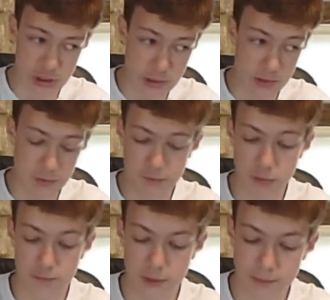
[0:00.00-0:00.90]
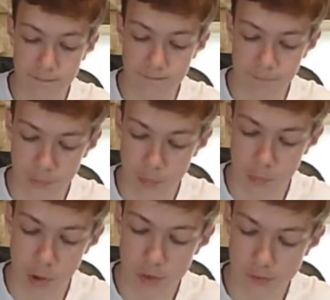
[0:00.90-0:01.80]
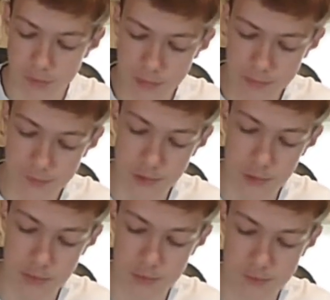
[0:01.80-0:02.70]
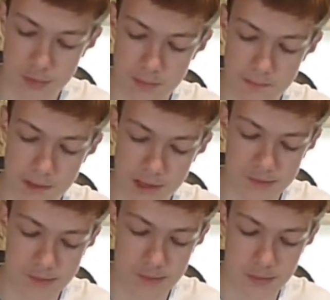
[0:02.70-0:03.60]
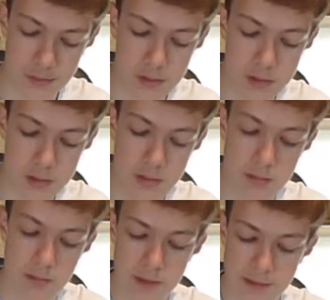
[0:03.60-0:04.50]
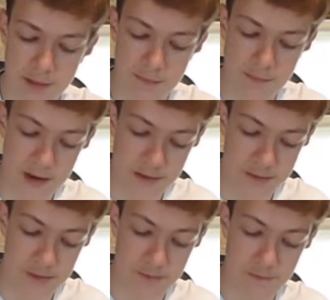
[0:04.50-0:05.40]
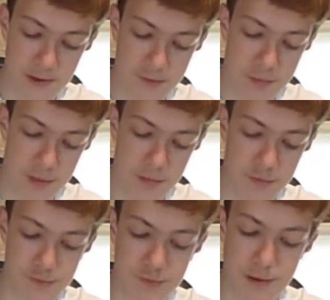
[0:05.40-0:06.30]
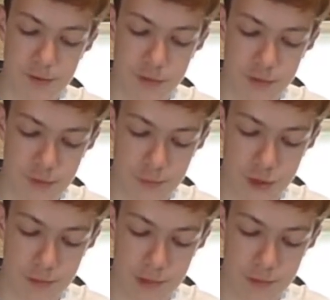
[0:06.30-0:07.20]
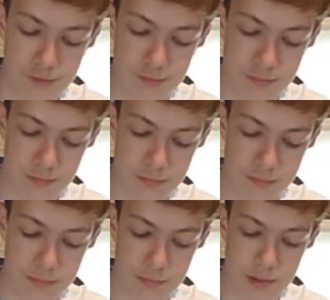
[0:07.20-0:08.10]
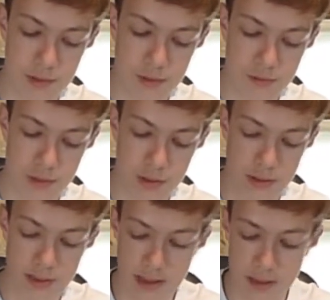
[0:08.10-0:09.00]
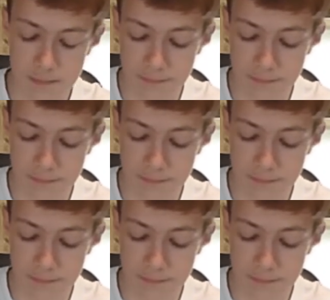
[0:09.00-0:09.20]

and it sort of like grinds on them, so it's not the best. But then they've added this fan as well, just to make sure there's no turbulence, and yeah.